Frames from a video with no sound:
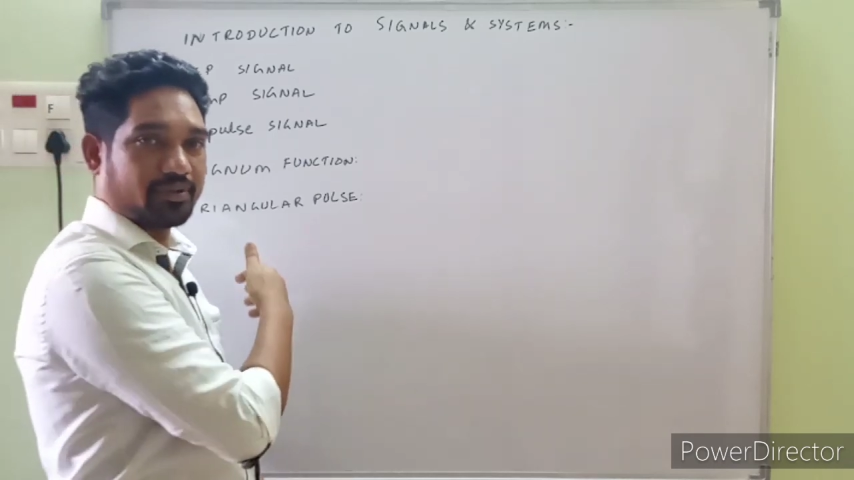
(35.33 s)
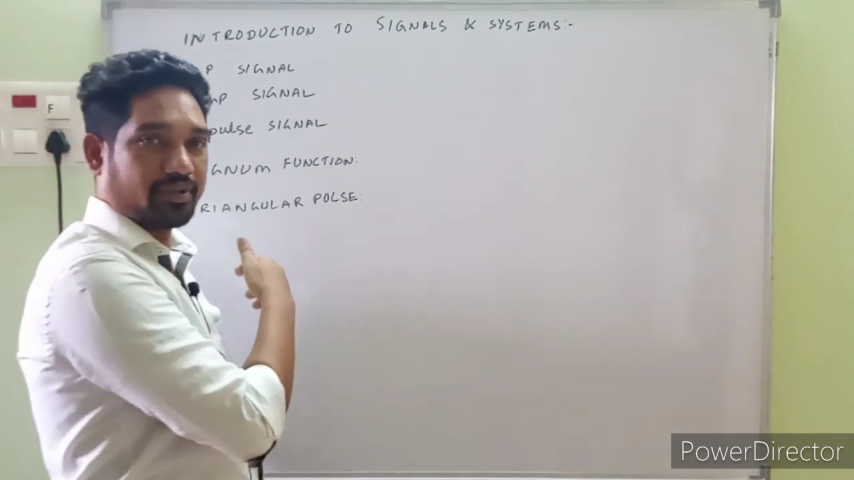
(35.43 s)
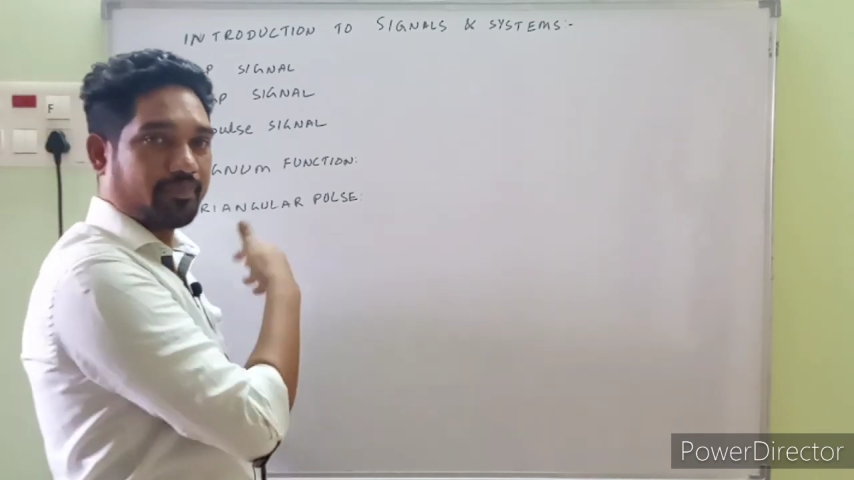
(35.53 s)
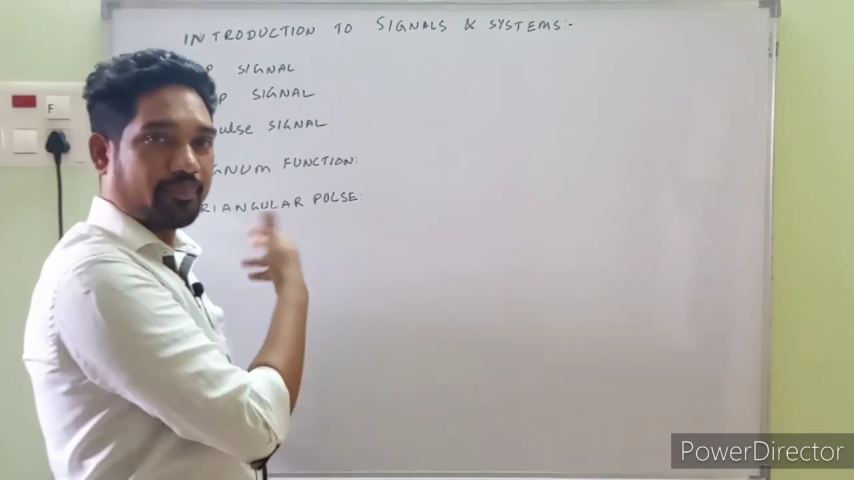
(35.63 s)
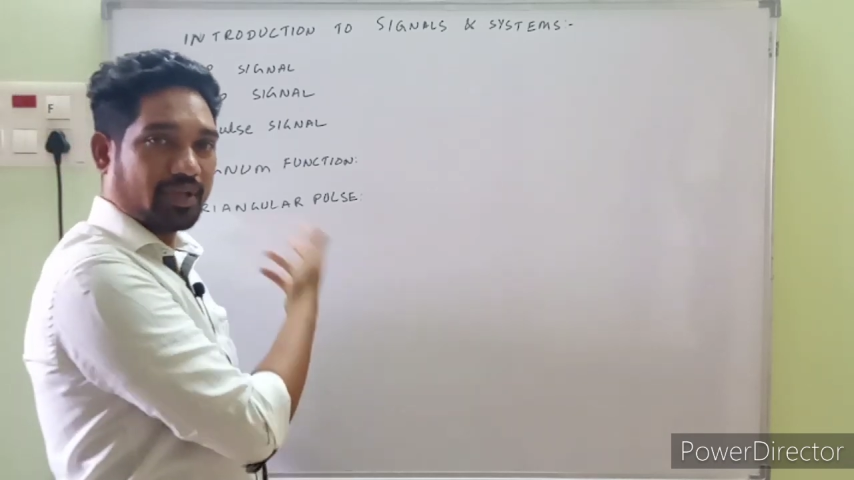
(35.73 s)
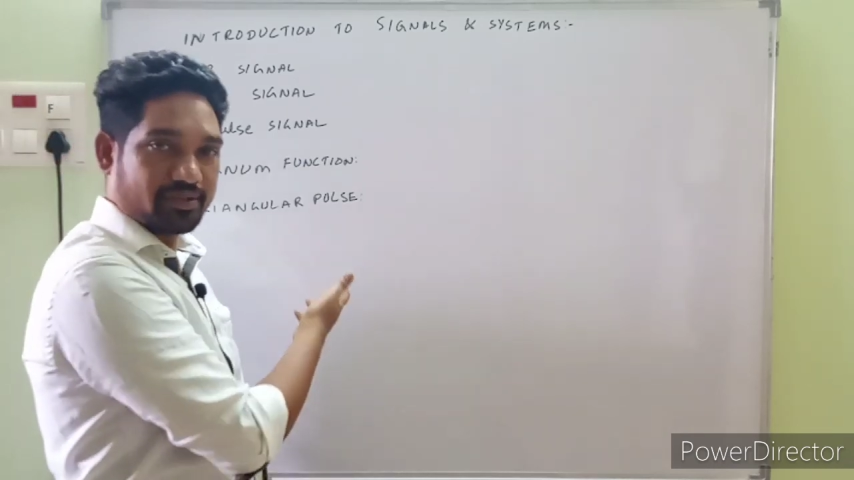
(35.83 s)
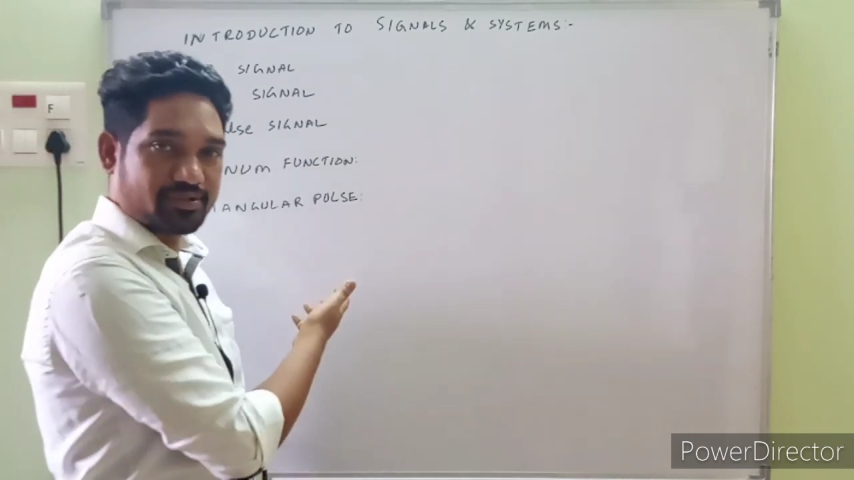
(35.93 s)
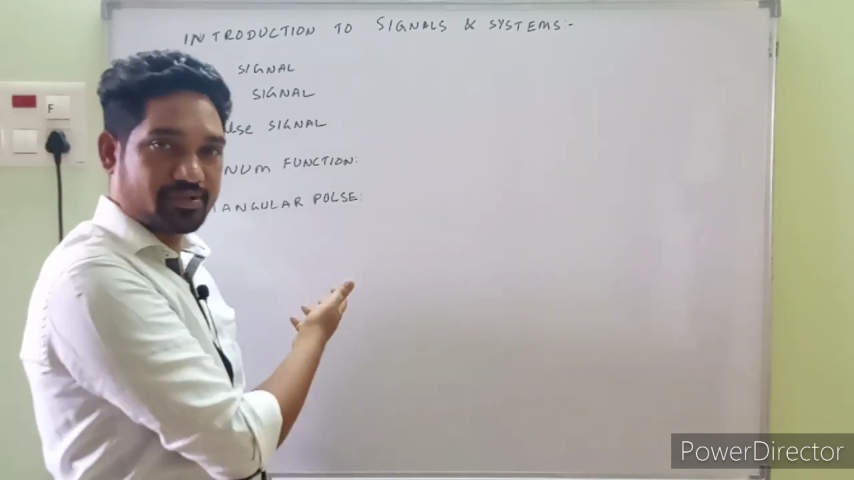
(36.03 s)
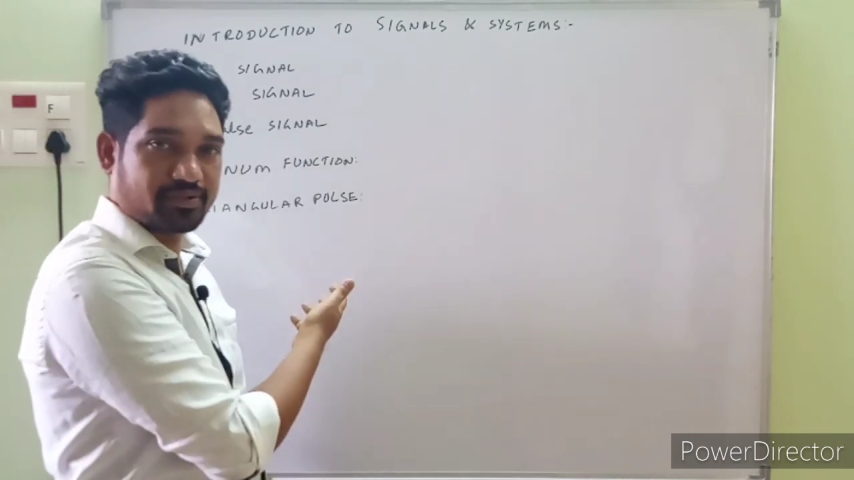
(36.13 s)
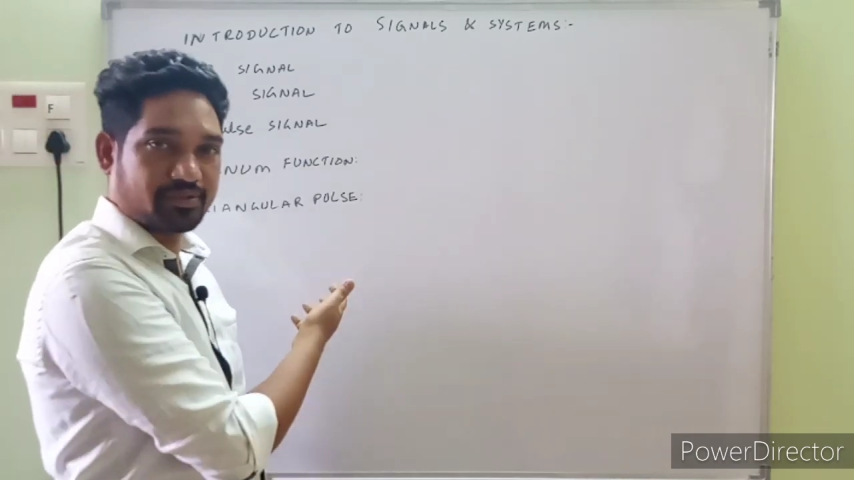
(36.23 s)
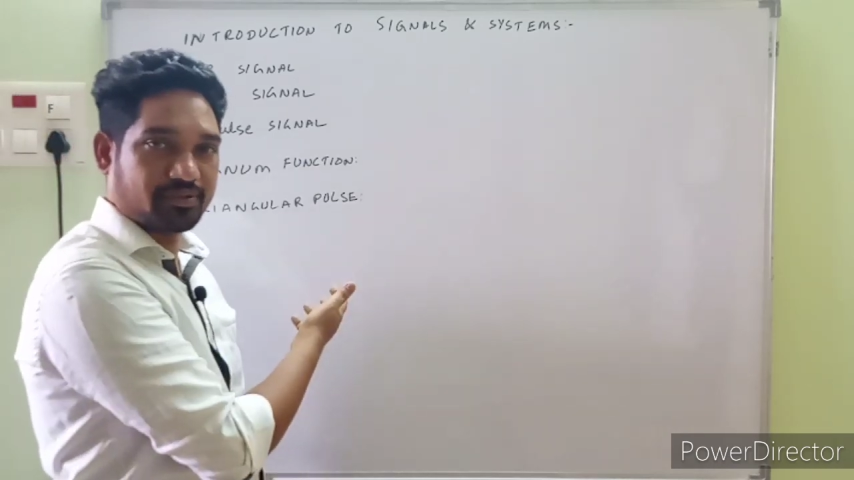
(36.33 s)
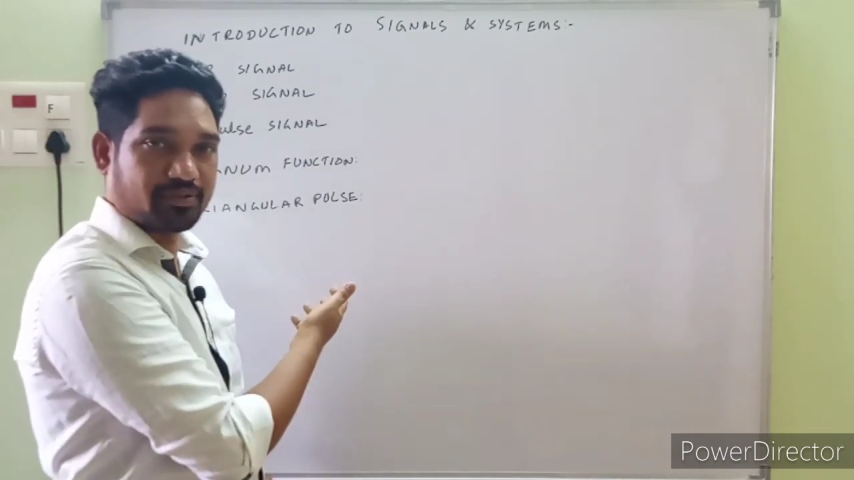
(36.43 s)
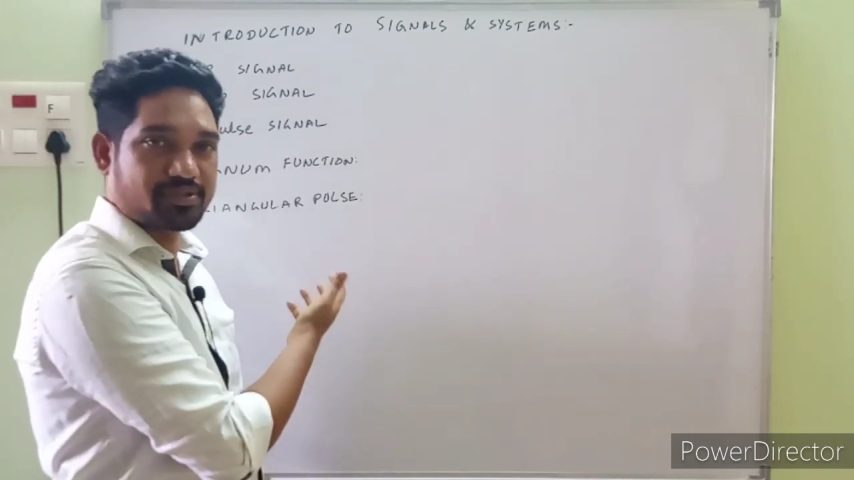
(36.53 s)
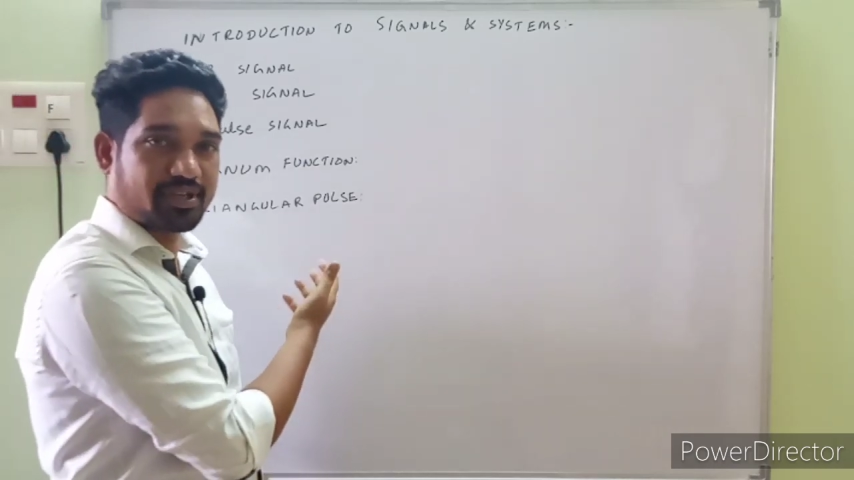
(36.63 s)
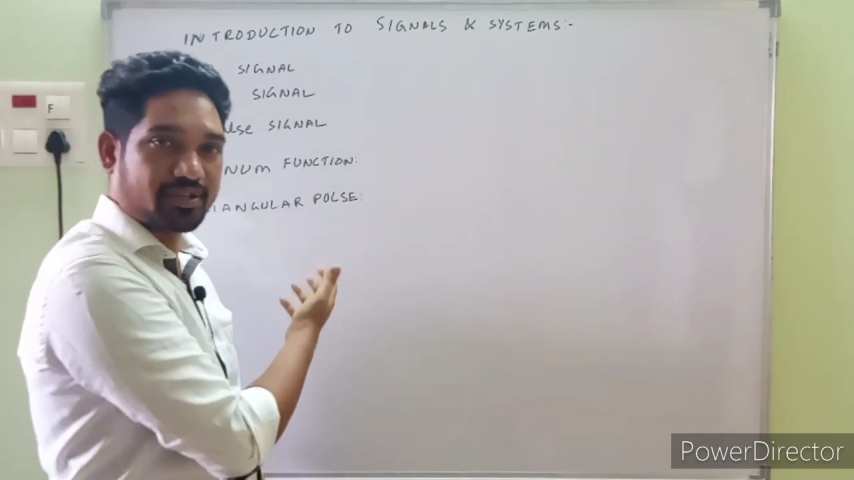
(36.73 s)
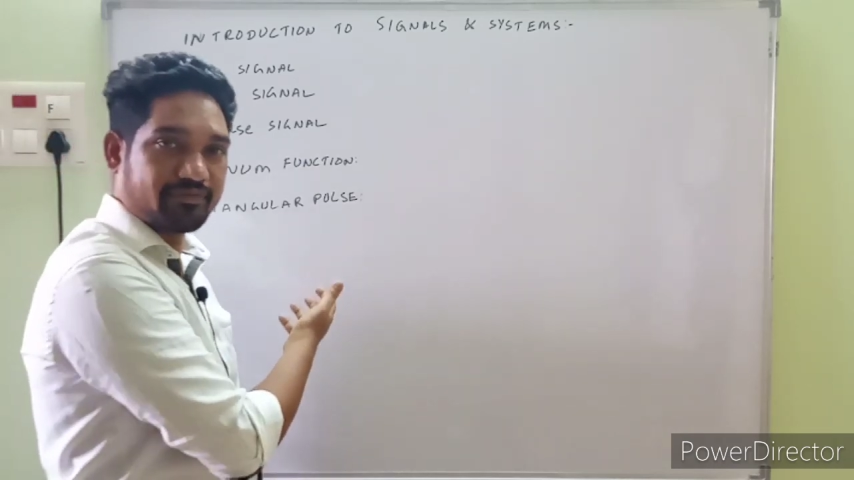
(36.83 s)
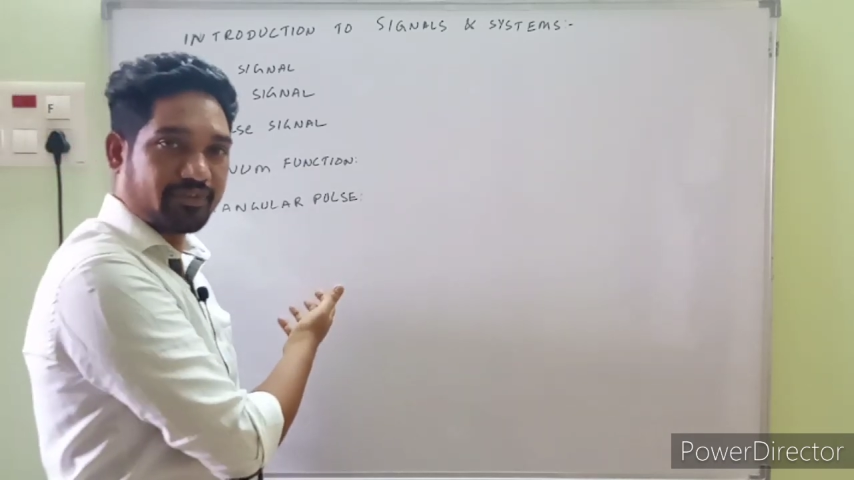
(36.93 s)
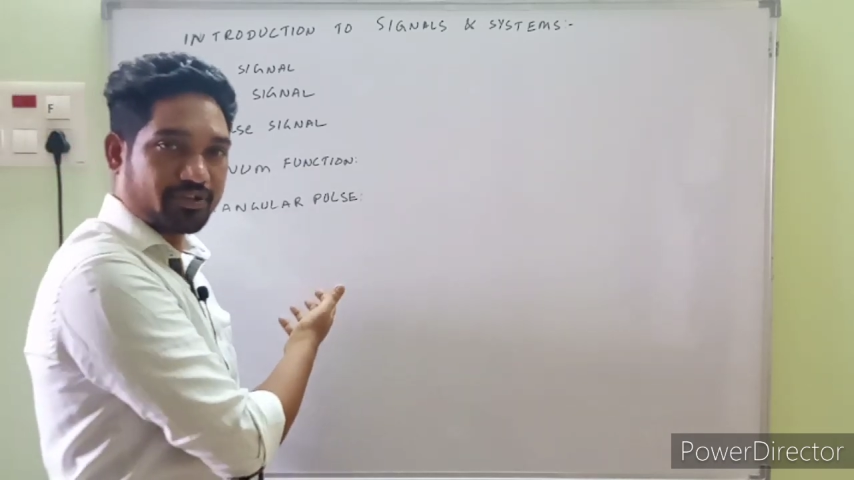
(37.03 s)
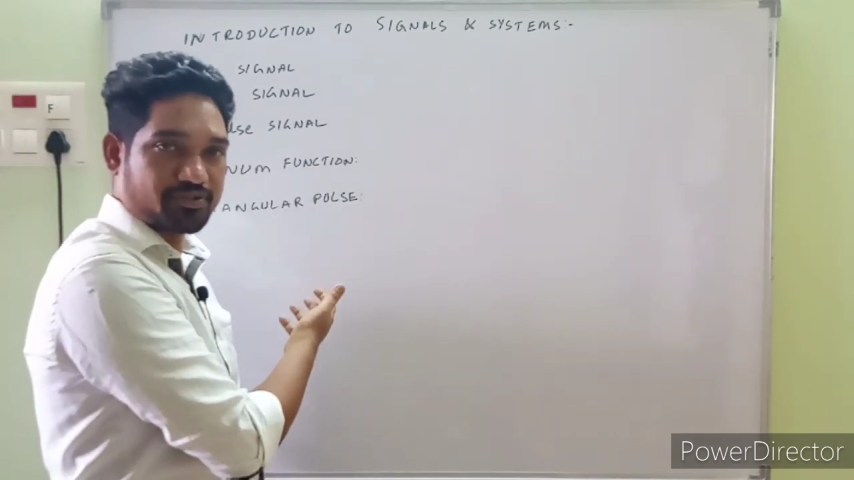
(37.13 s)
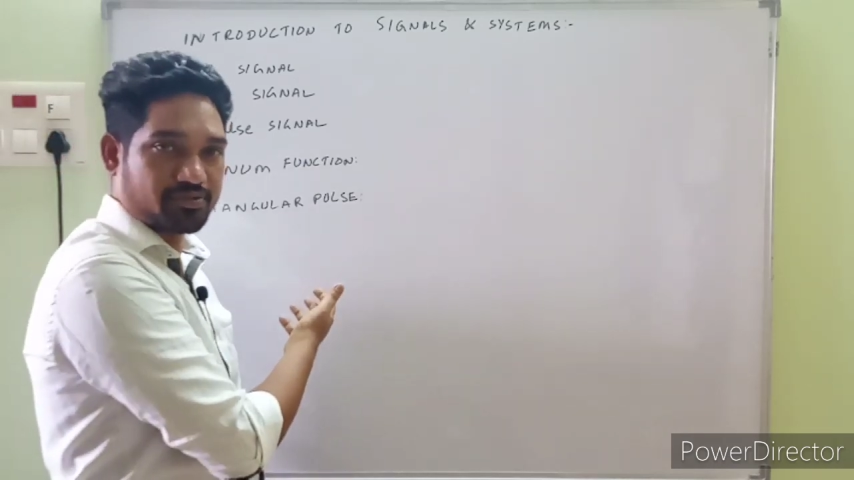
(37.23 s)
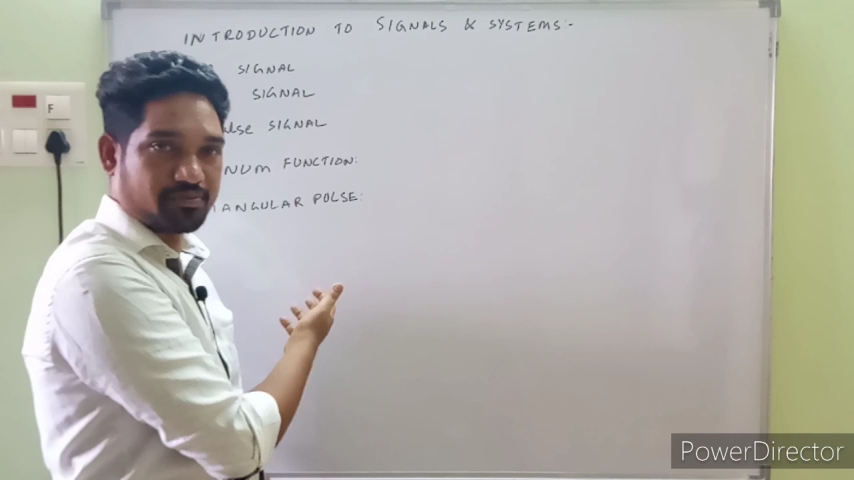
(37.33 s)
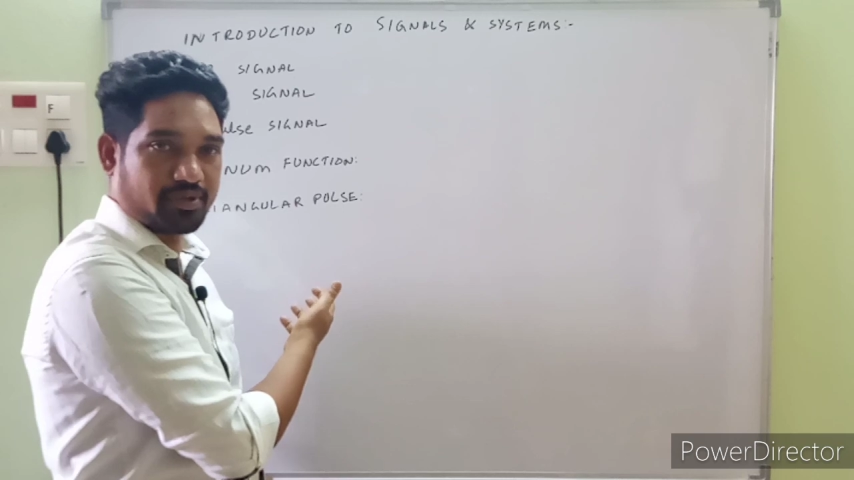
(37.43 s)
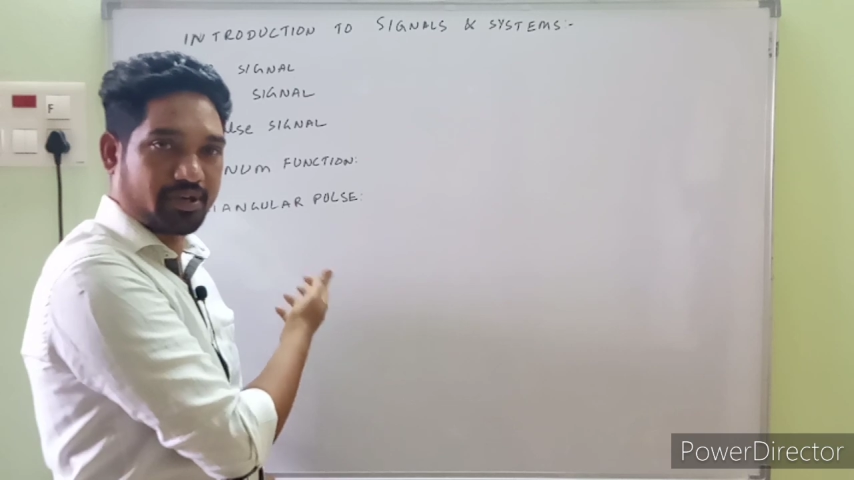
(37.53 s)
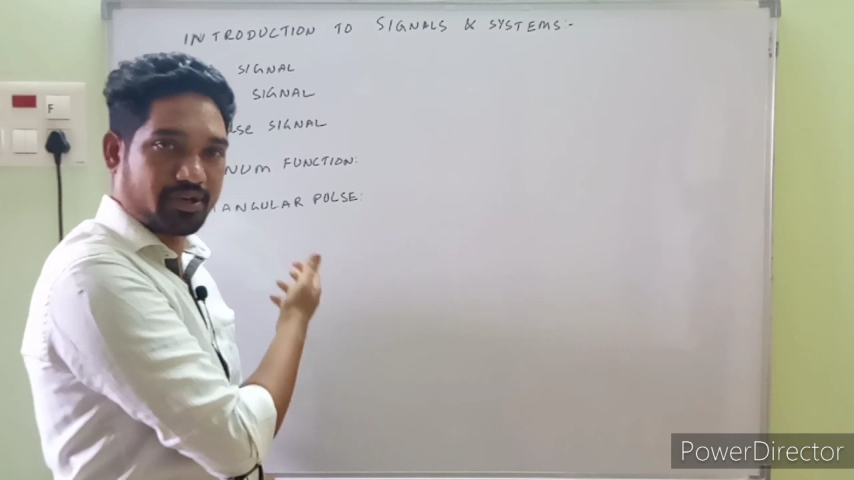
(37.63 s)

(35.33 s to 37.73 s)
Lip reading: impulse, signum function,